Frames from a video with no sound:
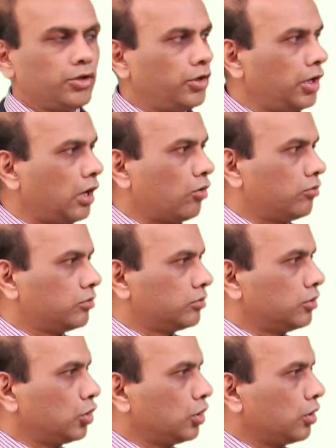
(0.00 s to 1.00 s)
Now
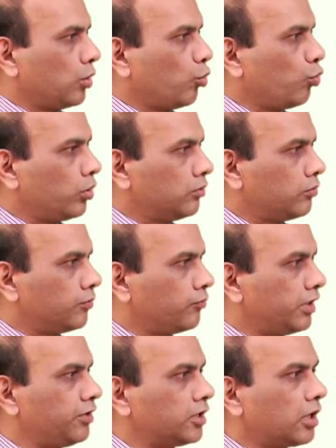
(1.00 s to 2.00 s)

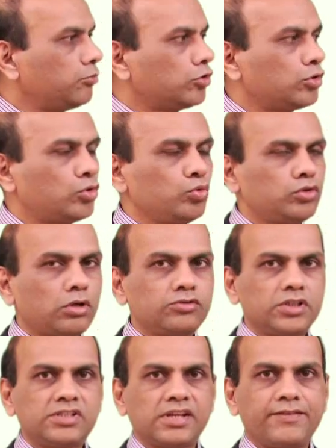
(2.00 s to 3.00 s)
when we come to
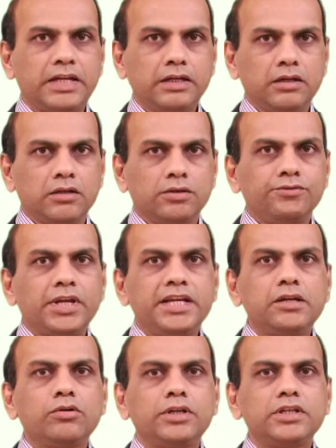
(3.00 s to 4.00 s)
2007, the
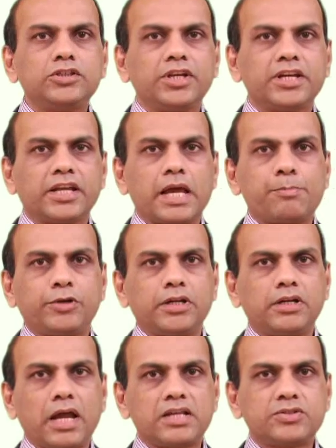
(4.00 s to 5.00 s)
equity share
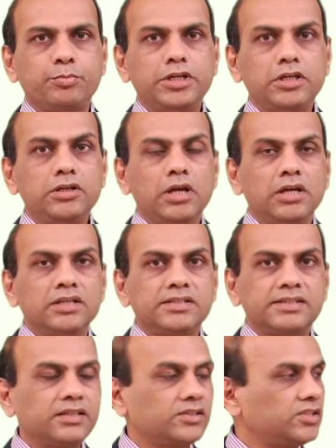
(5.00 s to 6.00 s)
capital has been
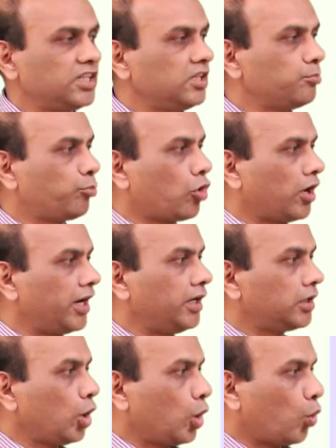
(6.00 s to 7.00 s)

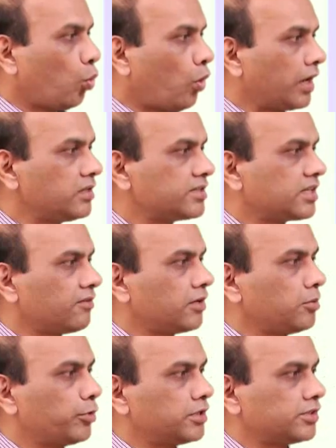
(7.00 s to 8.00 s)

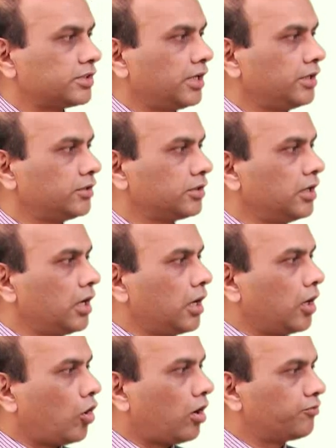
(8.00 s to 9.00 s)
16.17%
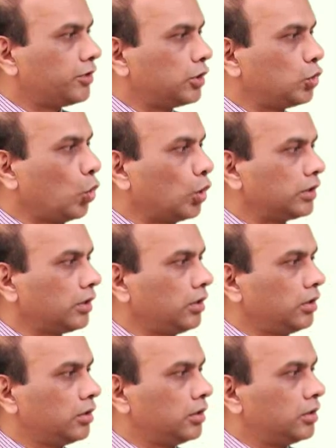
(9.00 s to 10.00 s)
of the total
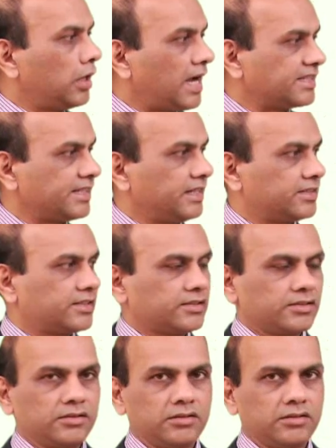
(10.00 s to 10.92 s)
assets.